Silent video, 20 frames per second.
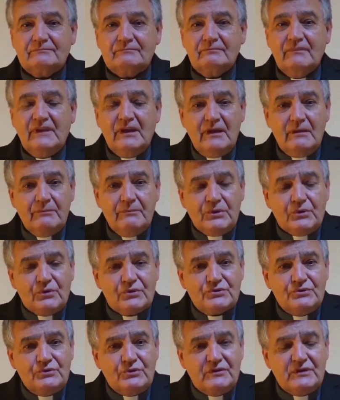but
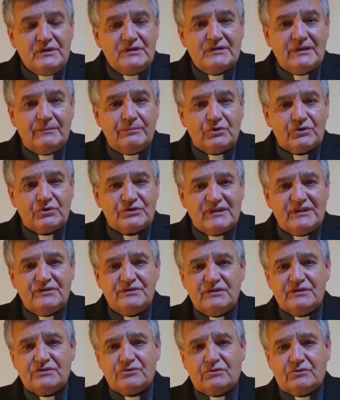it's been
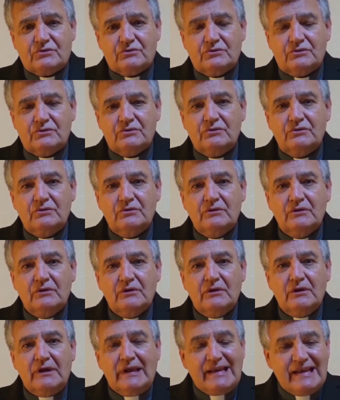said by Sanchez
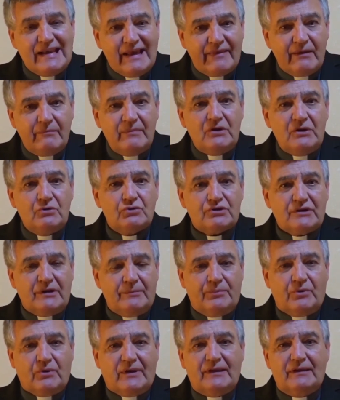Sorondo, no less
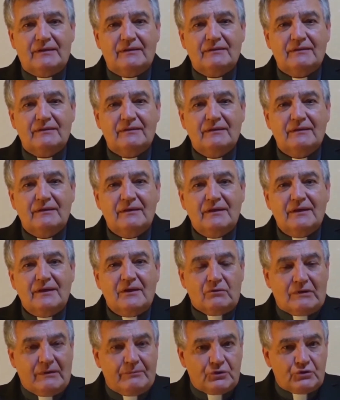than him,
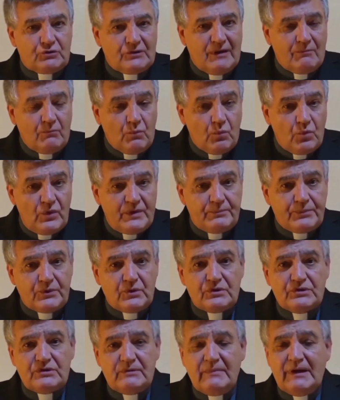a person very
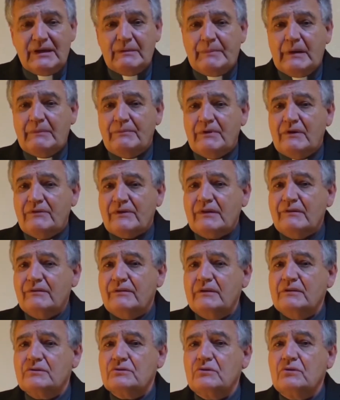close to Pope
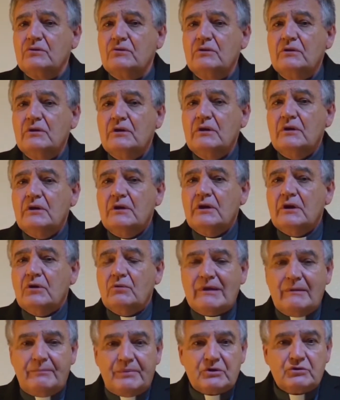Francis,
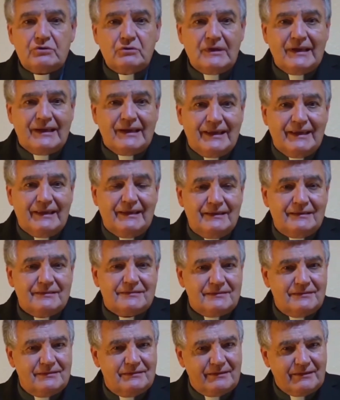a person who
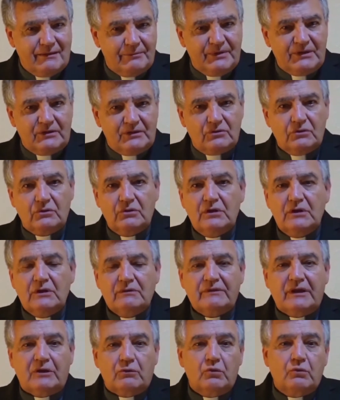is, I repeat,
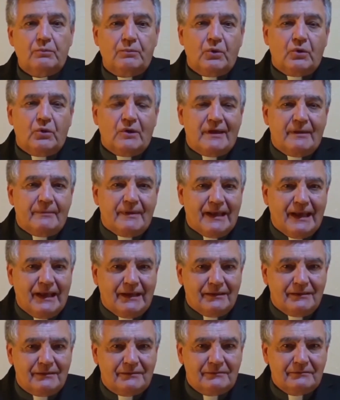of the
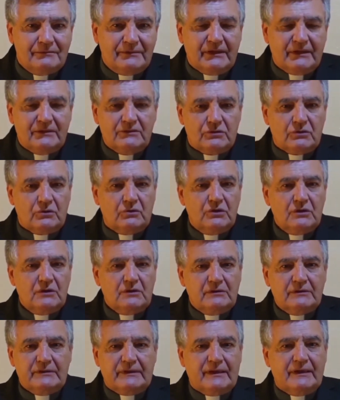liberal group
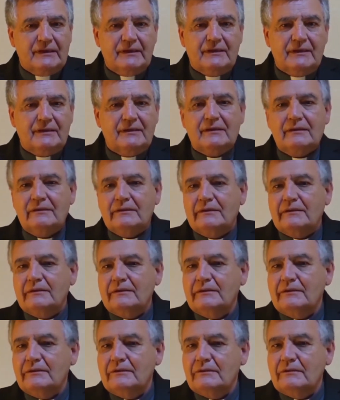within those
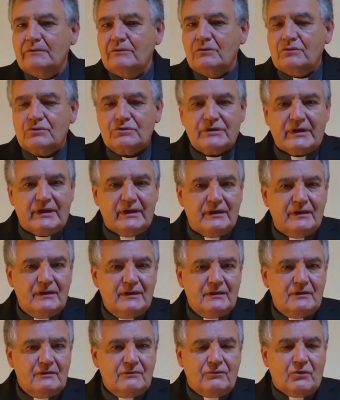who are part of
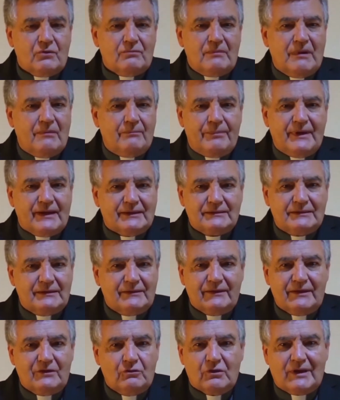the
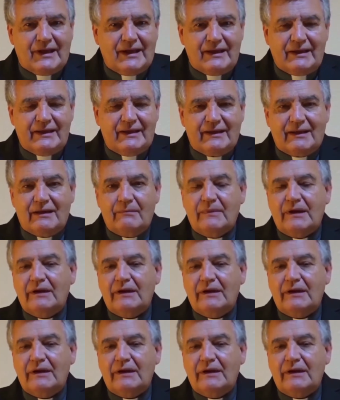organization chart.